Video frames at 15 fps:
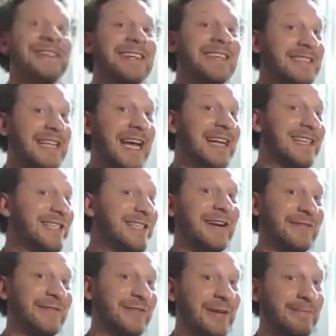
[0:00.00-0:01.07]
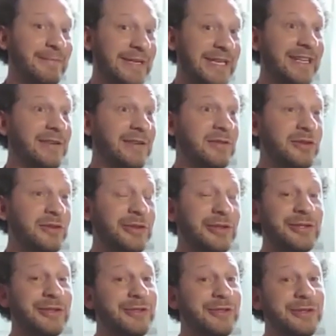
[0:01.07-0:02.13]
That stuff can be
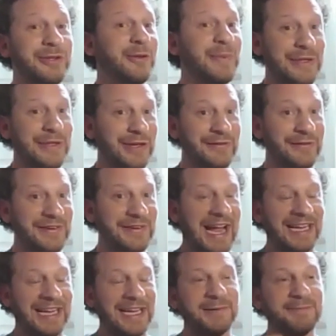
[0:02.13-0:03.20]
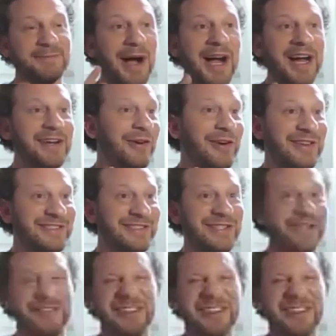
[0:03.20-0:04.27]
super nerve-wracking, but
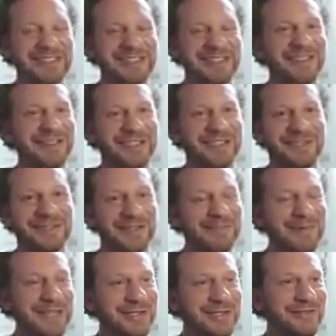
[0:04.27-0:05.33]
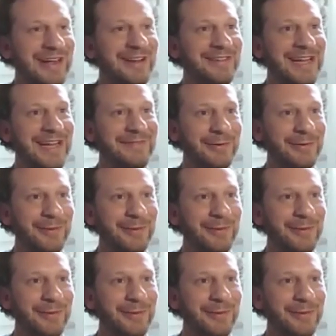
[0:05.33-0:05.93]
also the little kids are the best crowd ever.